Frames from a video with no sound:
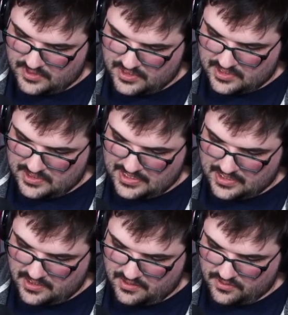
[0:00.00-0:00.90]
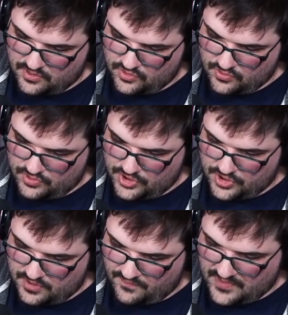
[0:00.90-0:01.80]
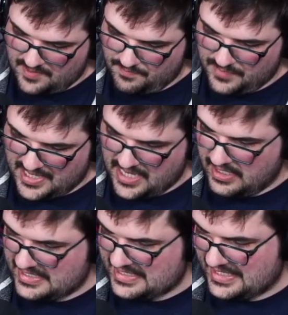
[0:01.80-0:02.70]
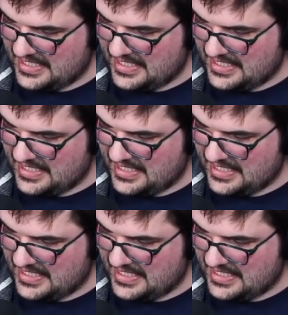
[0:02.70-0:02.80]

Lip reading: sleek, gorgeous, vampirous